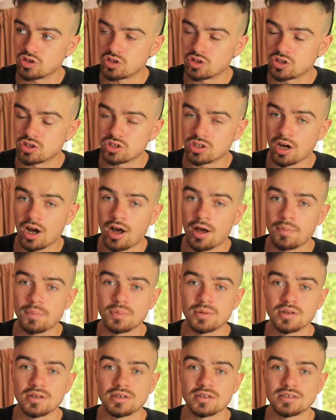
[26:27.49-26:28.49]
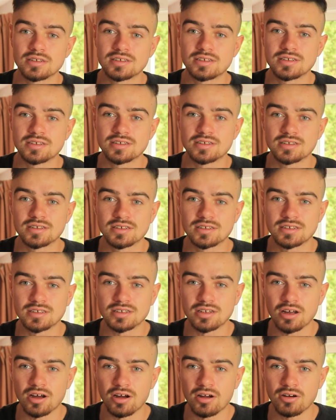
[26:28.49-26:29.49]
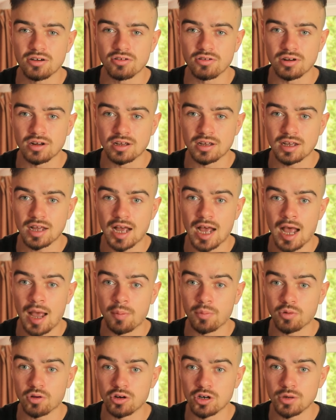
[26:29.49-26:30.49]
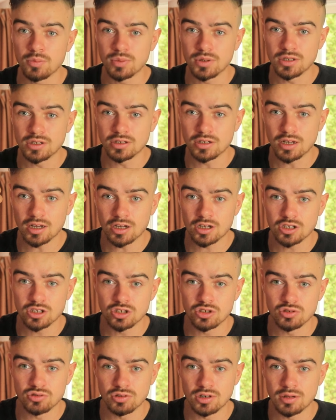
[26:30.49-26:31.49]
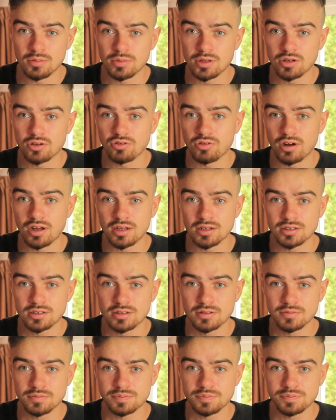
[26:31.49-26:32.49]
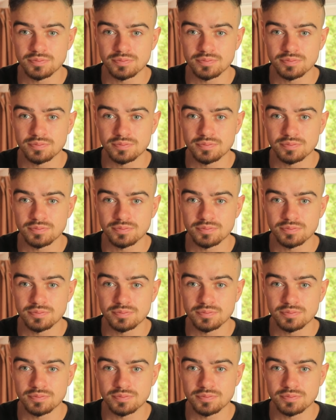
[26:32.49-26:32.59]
stop stuttering, I'm going to be extremely great.